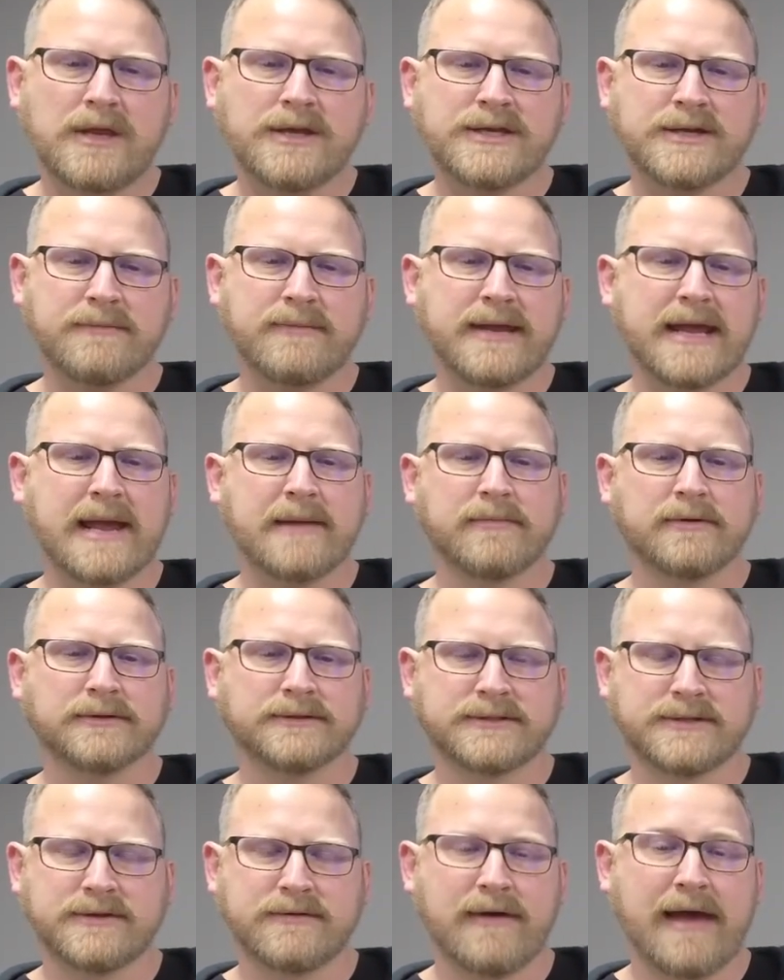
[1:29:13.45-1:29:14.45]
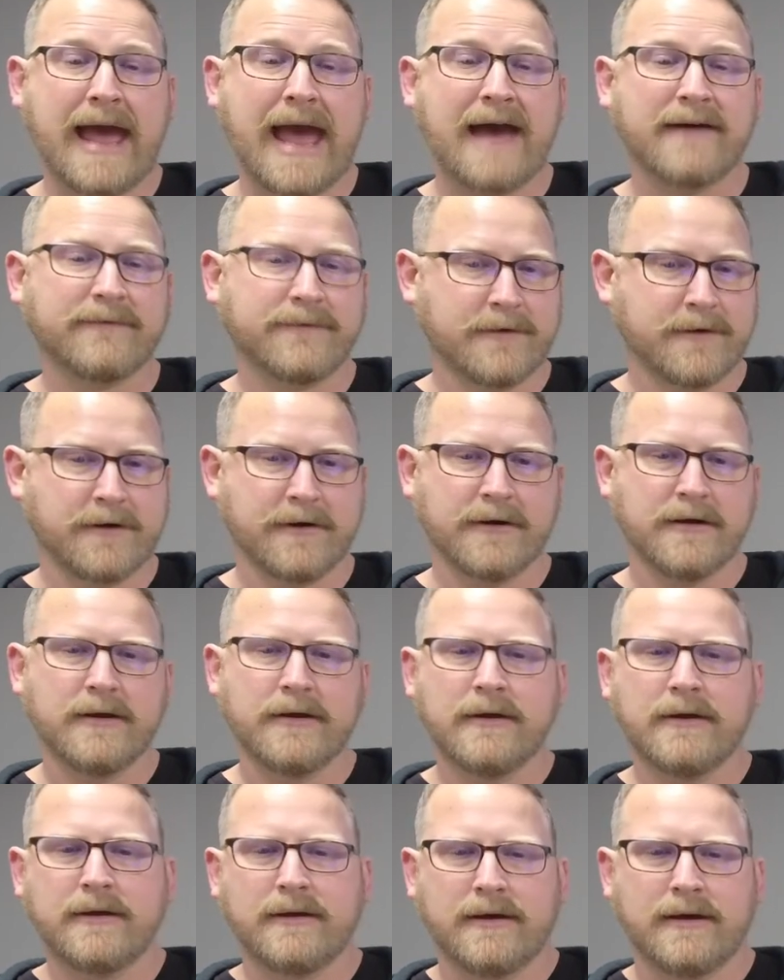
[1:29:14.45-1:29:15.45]
be able to have her
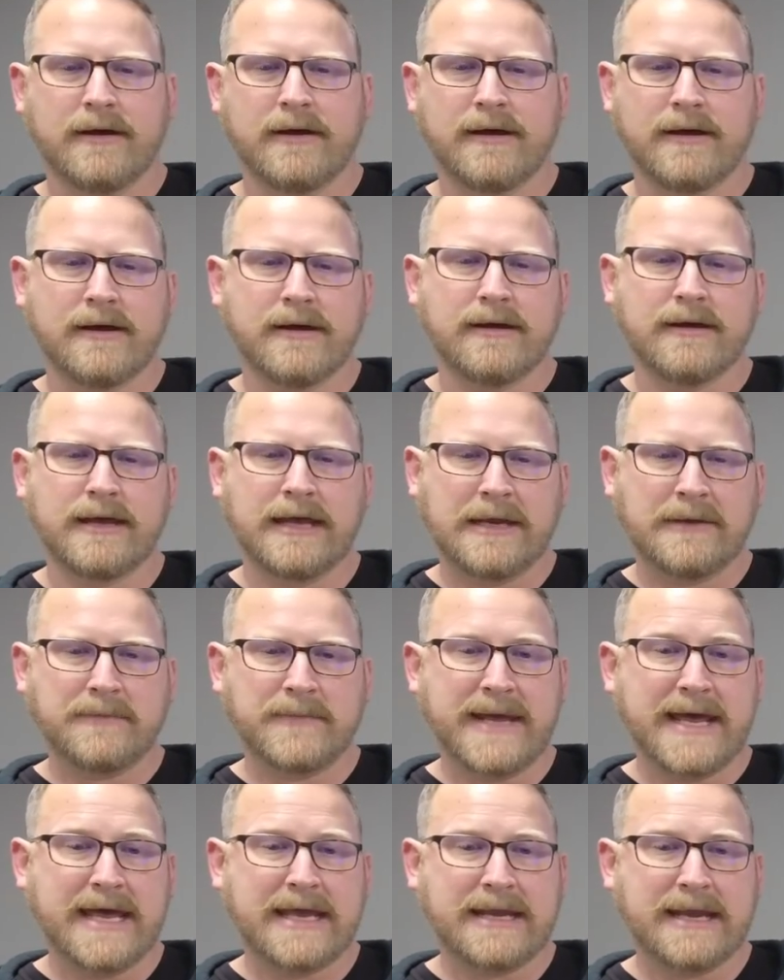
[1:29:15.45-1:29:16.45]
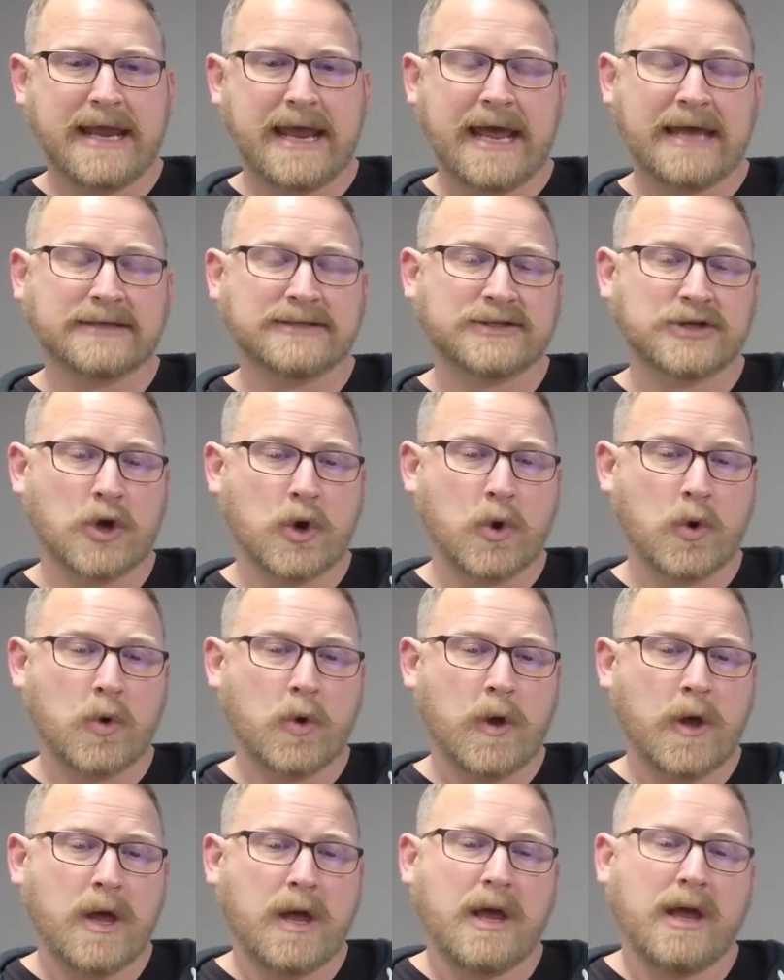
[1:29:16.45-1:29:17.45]
in bed. And so,